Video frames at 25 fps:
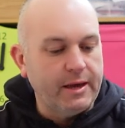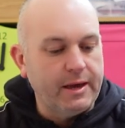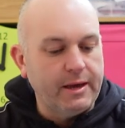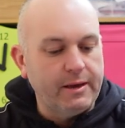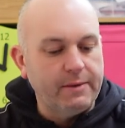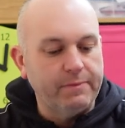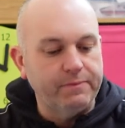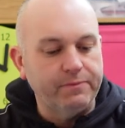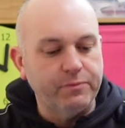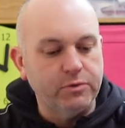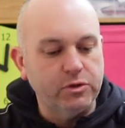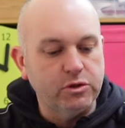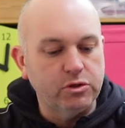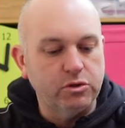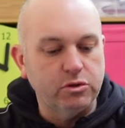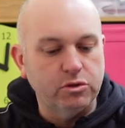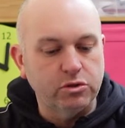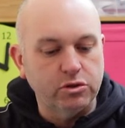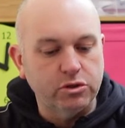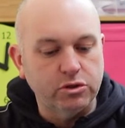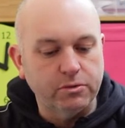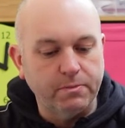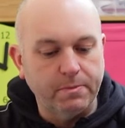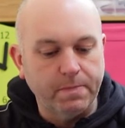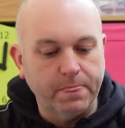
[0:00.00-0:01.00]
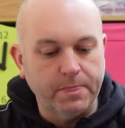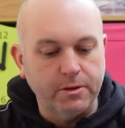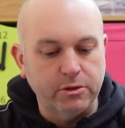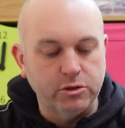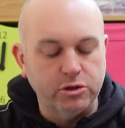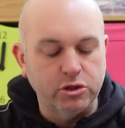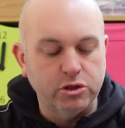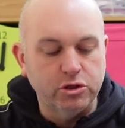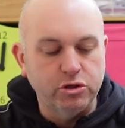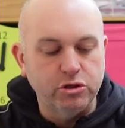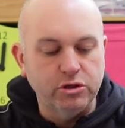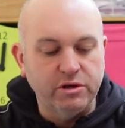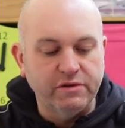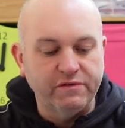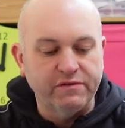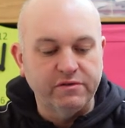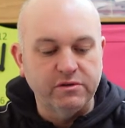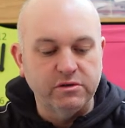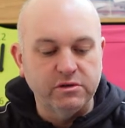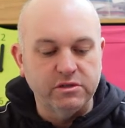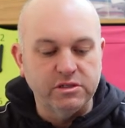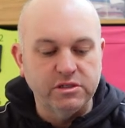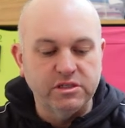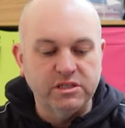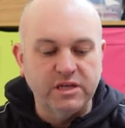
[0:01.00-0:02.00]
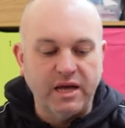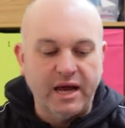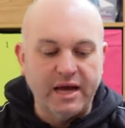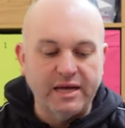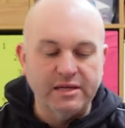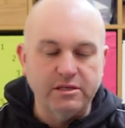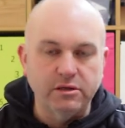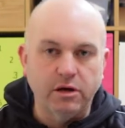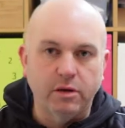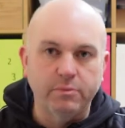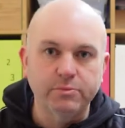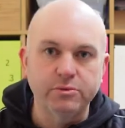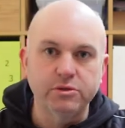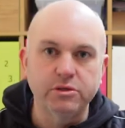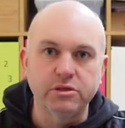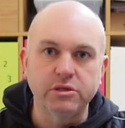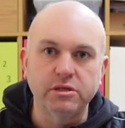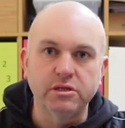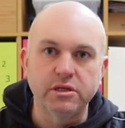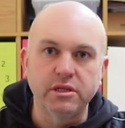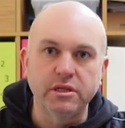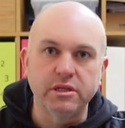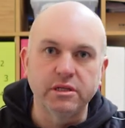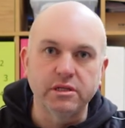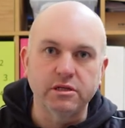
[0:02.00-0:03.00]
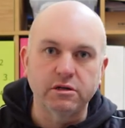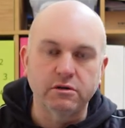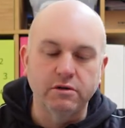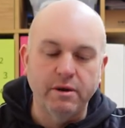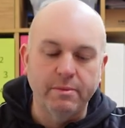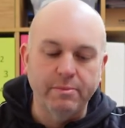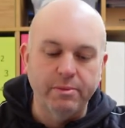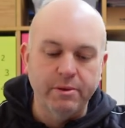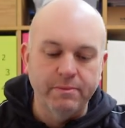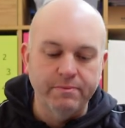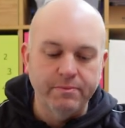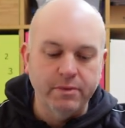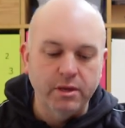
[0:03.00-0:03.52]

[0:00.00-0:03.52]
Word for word: Um, so there's there's two different size options in this grip.